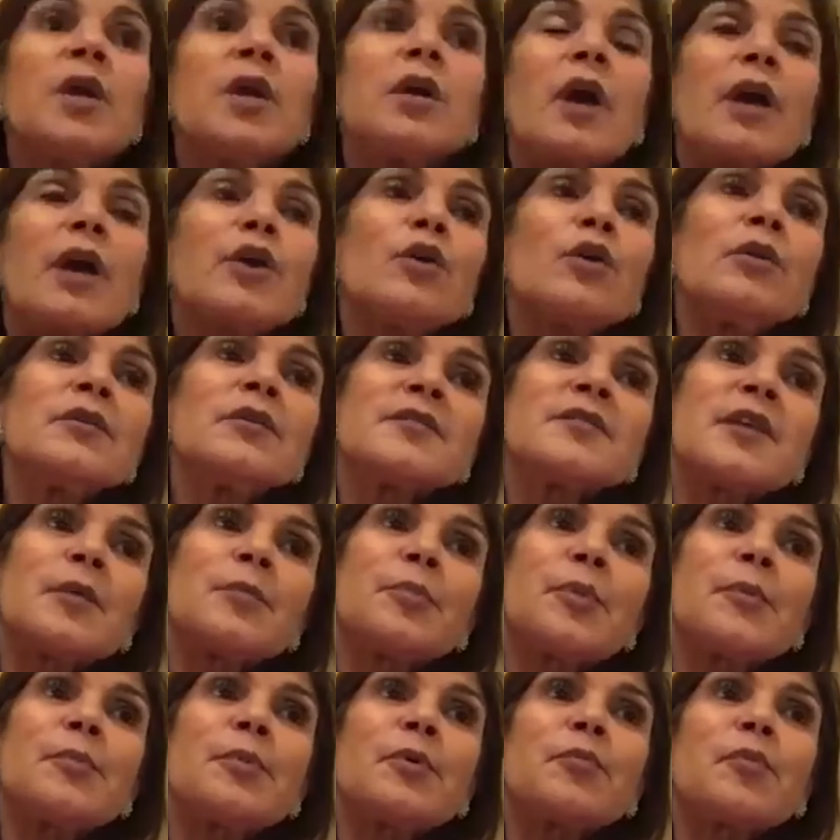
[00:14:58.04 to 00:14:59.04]
I always tell
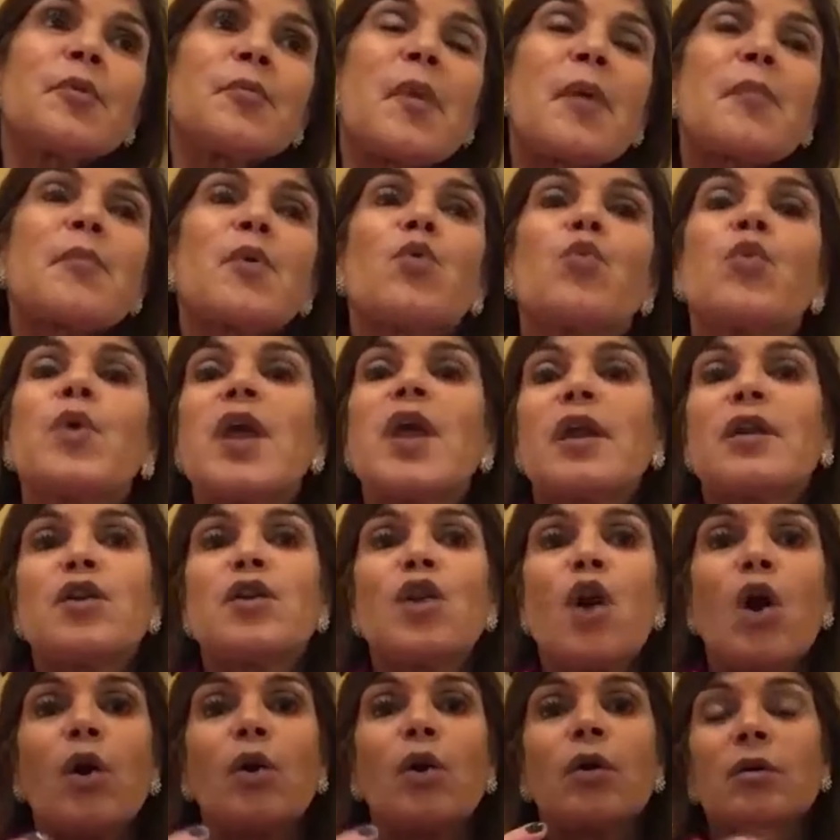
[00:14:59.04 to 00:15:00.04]
people, remember, we are
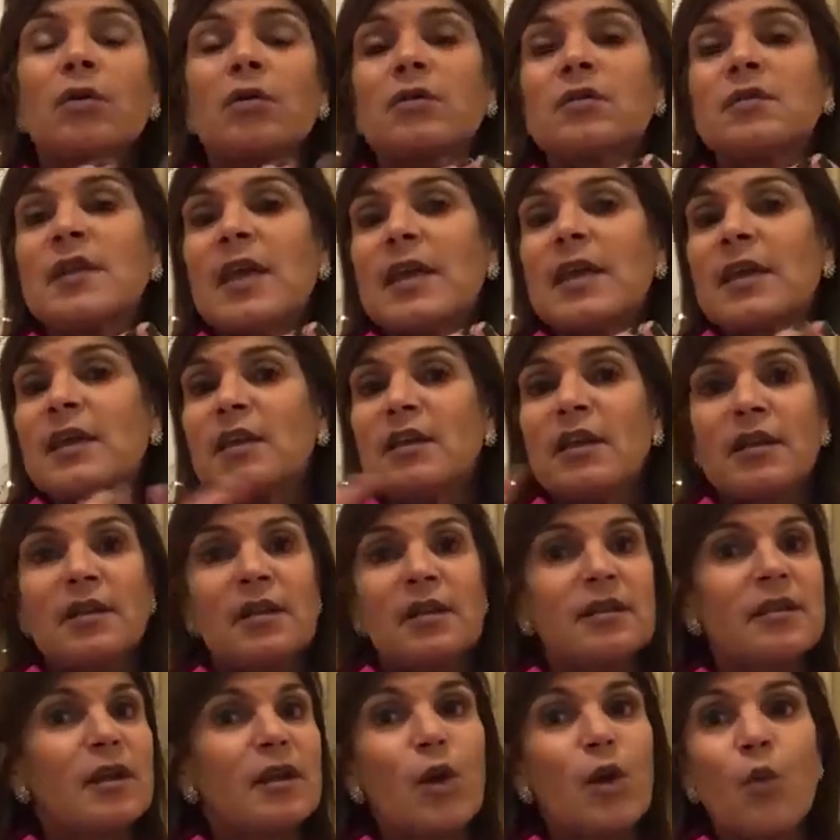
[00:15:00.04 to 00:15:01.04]
not taking
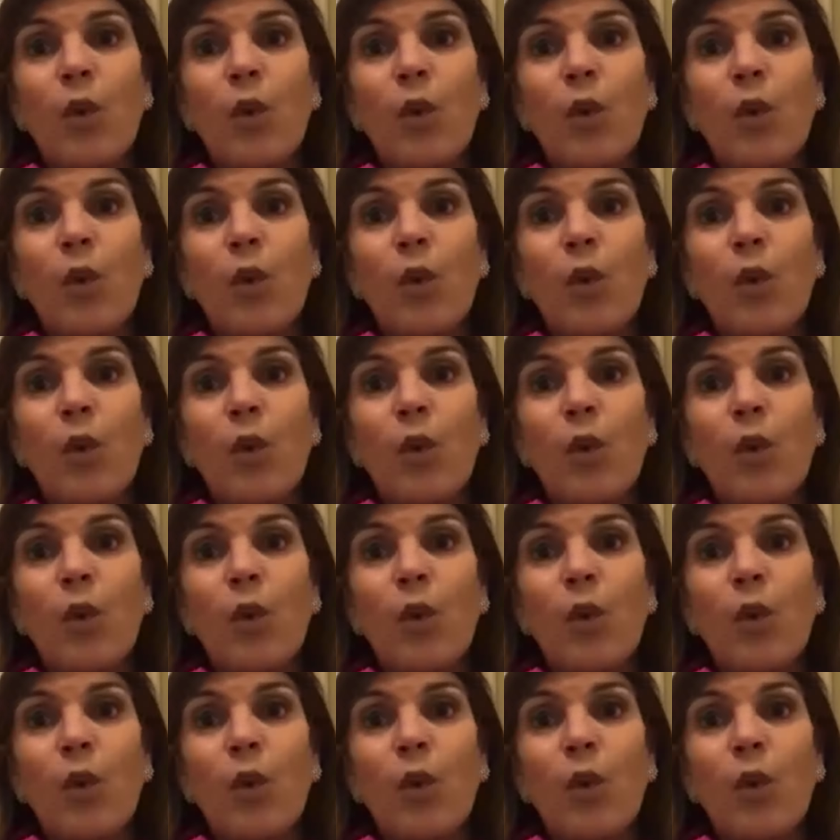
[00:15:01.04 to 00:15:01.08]
anything